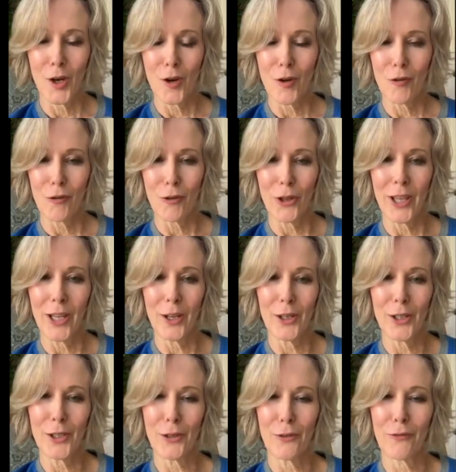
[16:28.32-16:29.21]
For
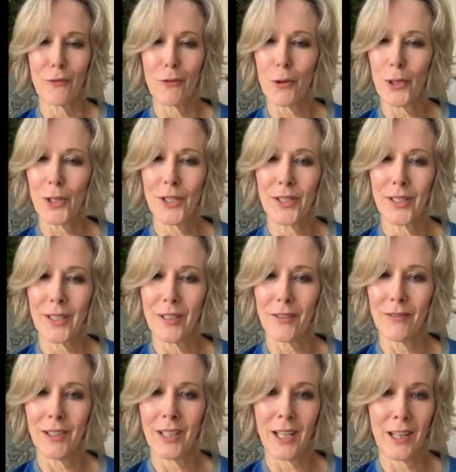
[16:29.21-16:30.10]
there is a force
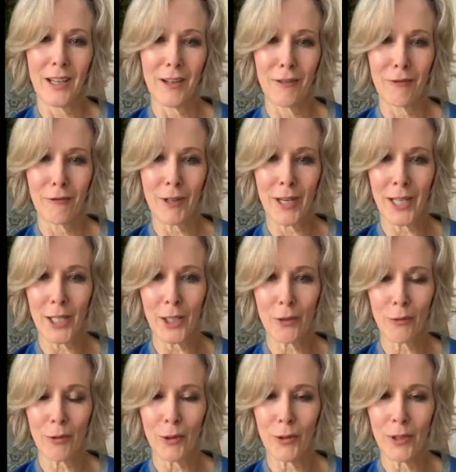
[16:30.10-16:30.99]
of love running
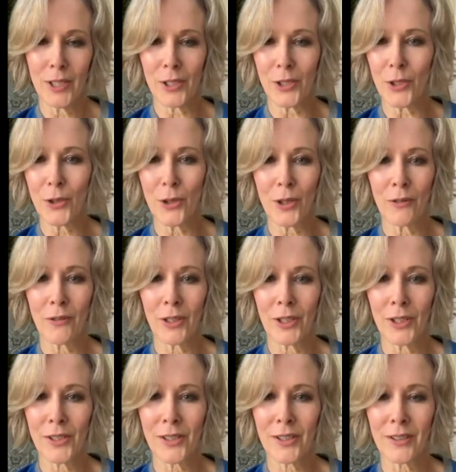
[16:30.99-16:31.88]
through this
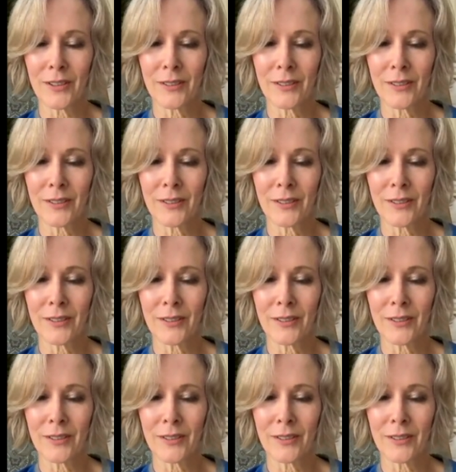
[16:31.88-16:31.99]
universe